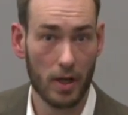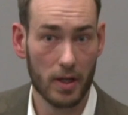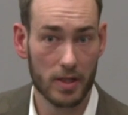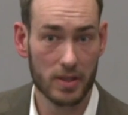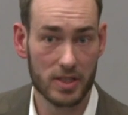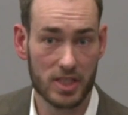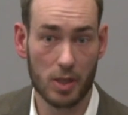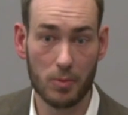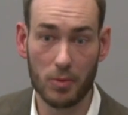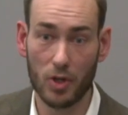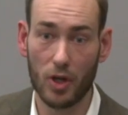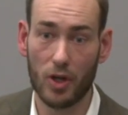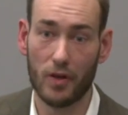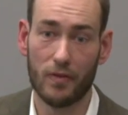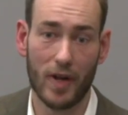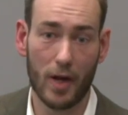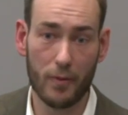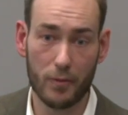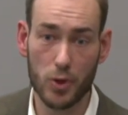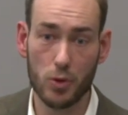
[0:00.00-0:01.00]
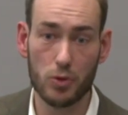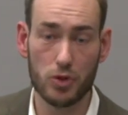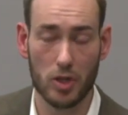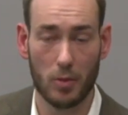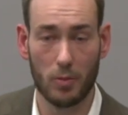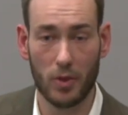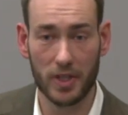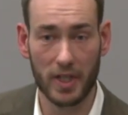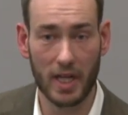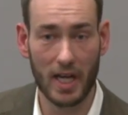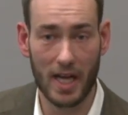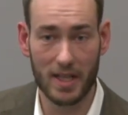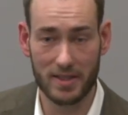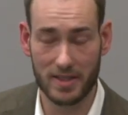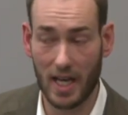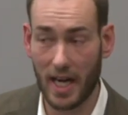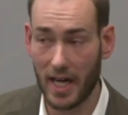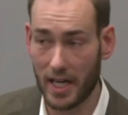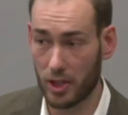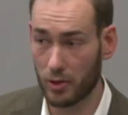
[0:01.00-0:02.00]
Similar, if I view someone that has
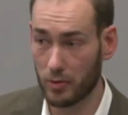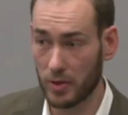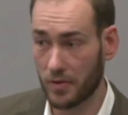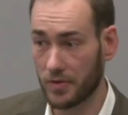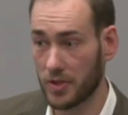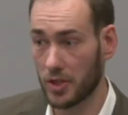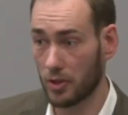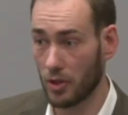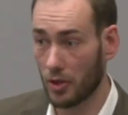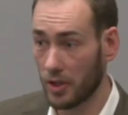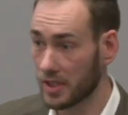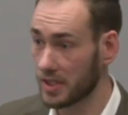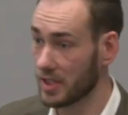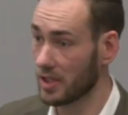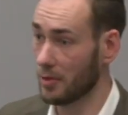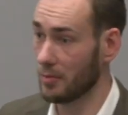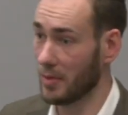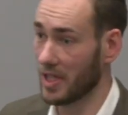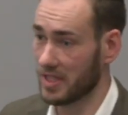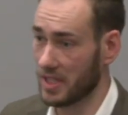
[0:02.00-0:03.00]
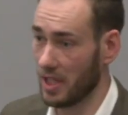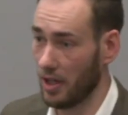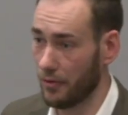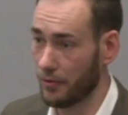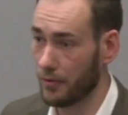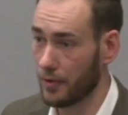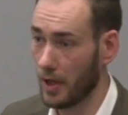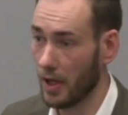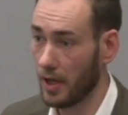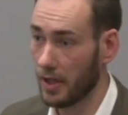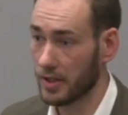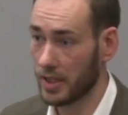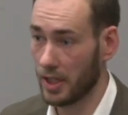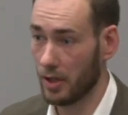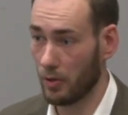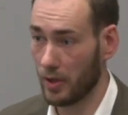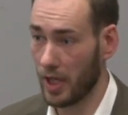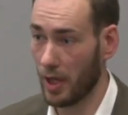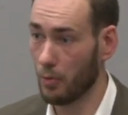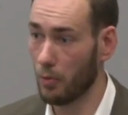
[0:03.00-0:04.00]
a higher degree of seniority than myself, then
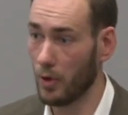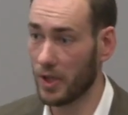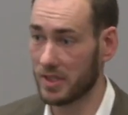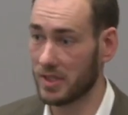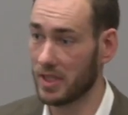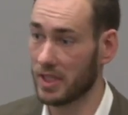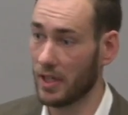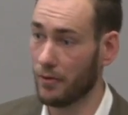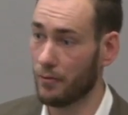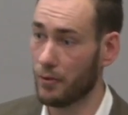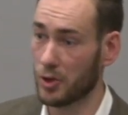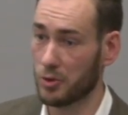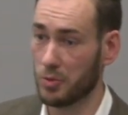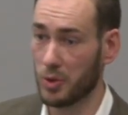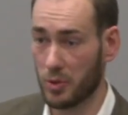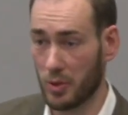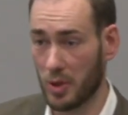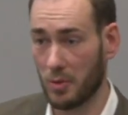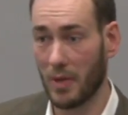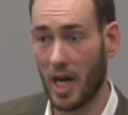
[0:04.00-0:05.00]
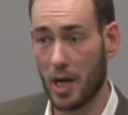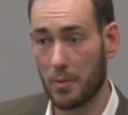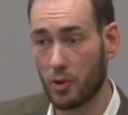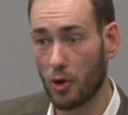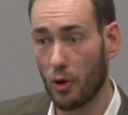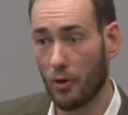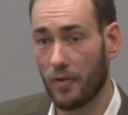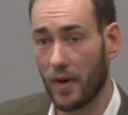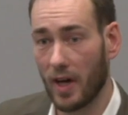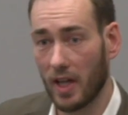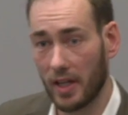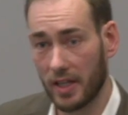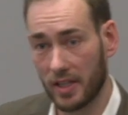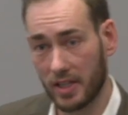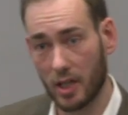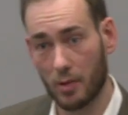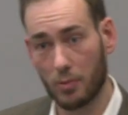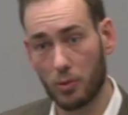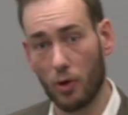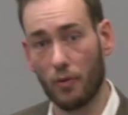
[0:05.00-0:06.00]
okay, what's the difference between my profile and
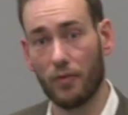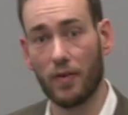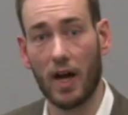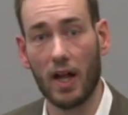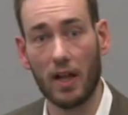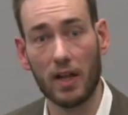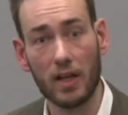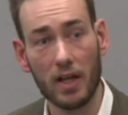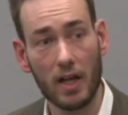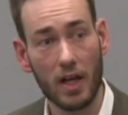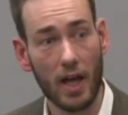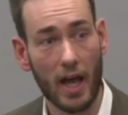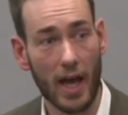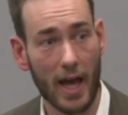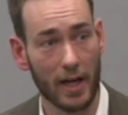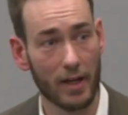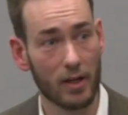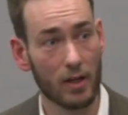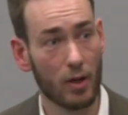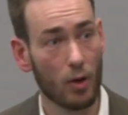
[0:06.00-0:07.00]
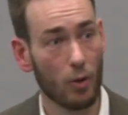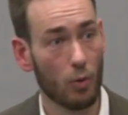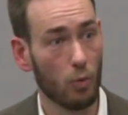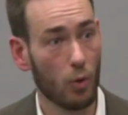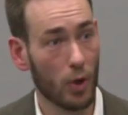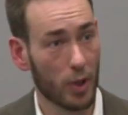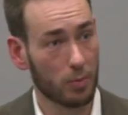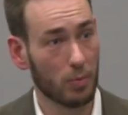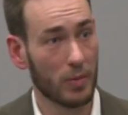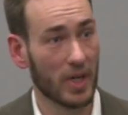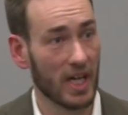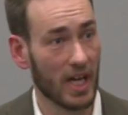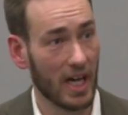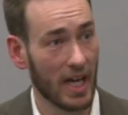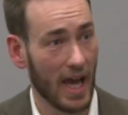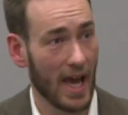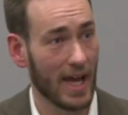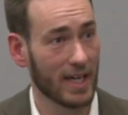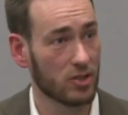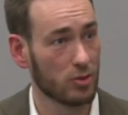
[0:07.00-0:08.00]
their profile, and what may I
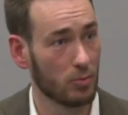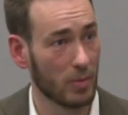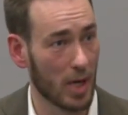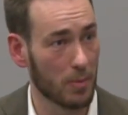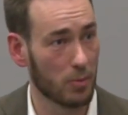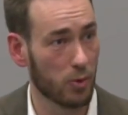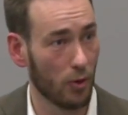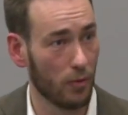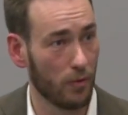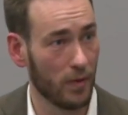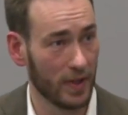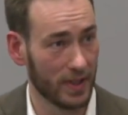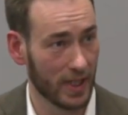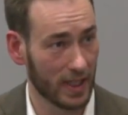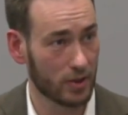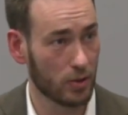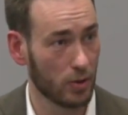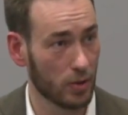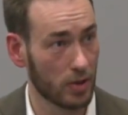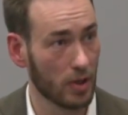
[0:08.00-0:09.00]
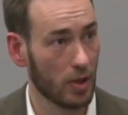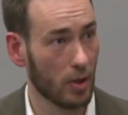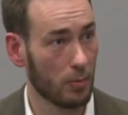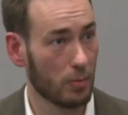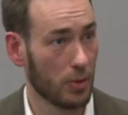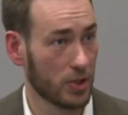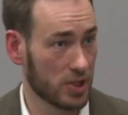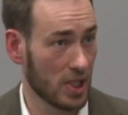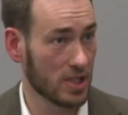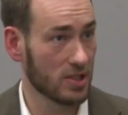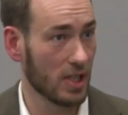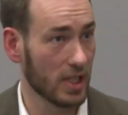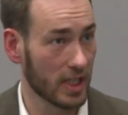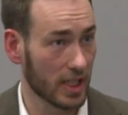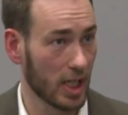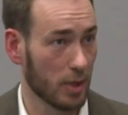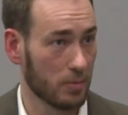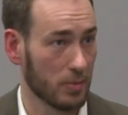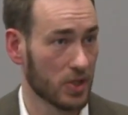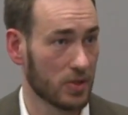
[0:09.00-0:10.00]
add to my profile that could potentially
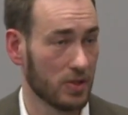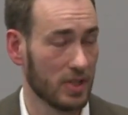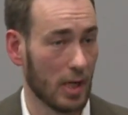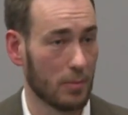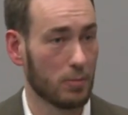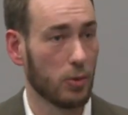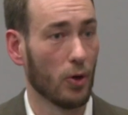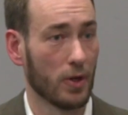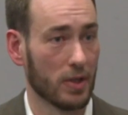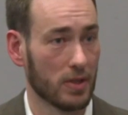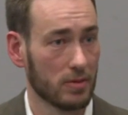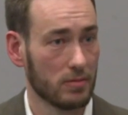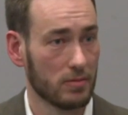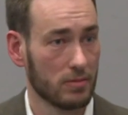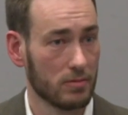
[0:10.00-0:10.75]
get me to that point?